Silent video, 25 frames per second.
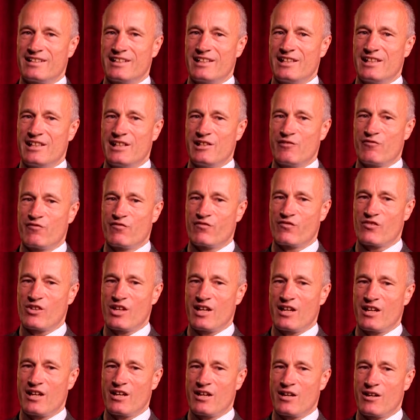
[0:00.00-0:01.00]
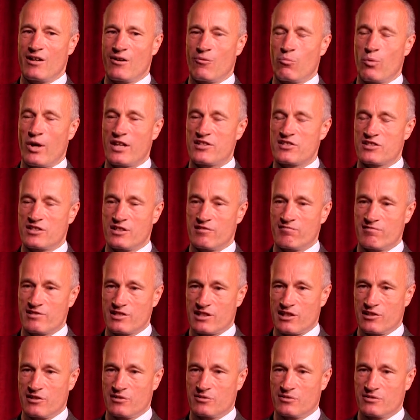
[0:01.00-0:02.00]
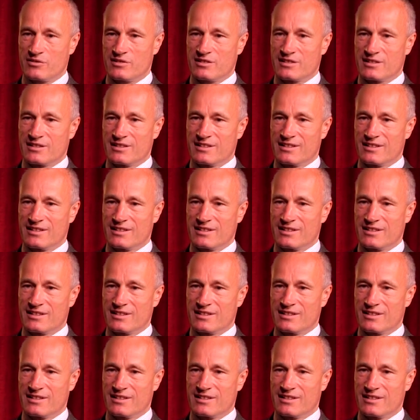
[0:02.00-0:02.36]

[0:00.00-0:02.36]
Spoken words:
if a Westerner is killed,